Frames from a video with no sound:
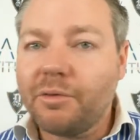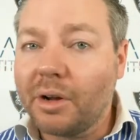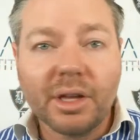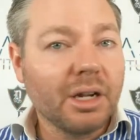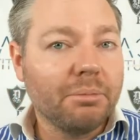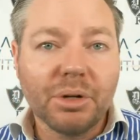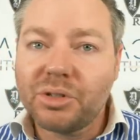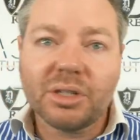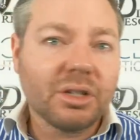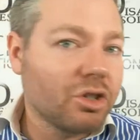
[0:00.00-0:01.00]
Are they going to
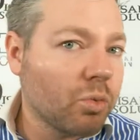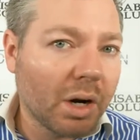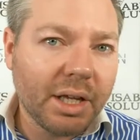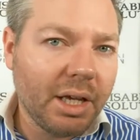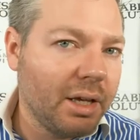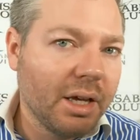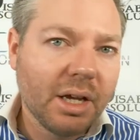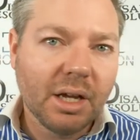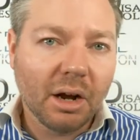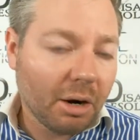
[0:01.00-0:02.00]
boost it to 20?
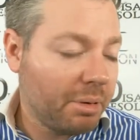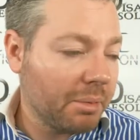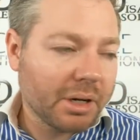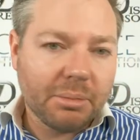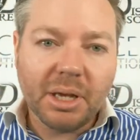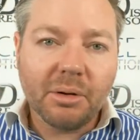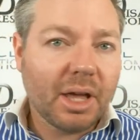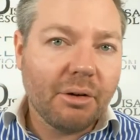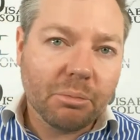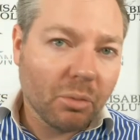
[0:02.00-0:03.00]
Are people going to be
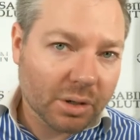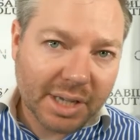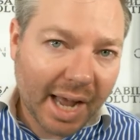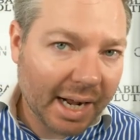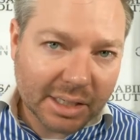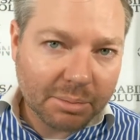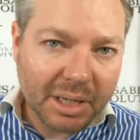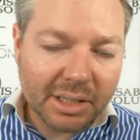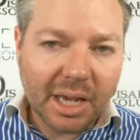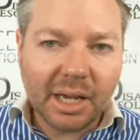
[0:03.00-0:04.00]
okay with more taxes
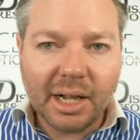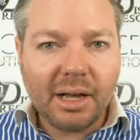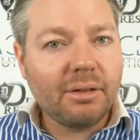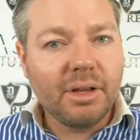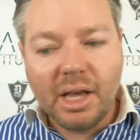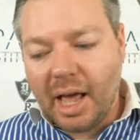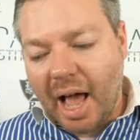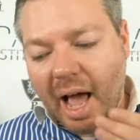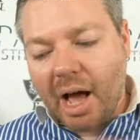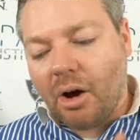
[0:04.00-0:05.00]
being taken out?
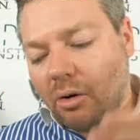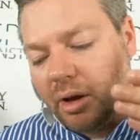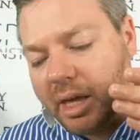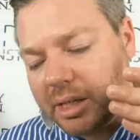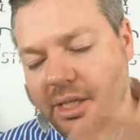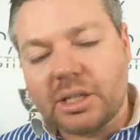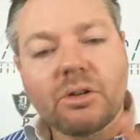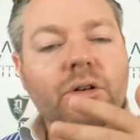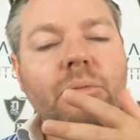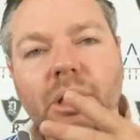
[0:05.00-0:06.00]
How is this
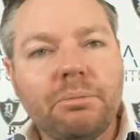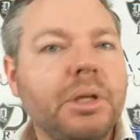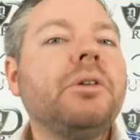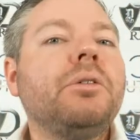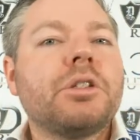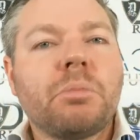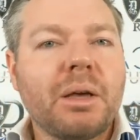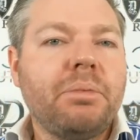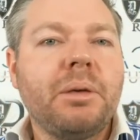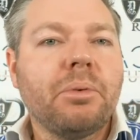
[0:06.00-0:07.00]
going to be abused by
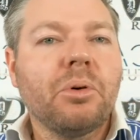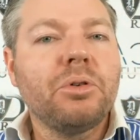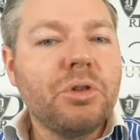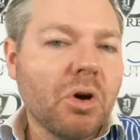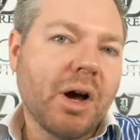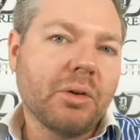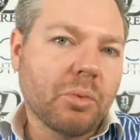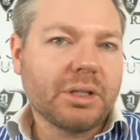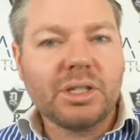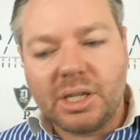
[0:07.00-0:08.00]
people who know how to
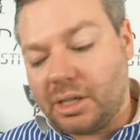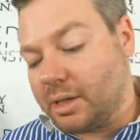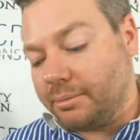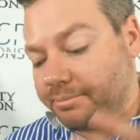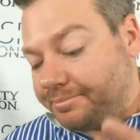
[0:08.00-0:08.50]
work the system?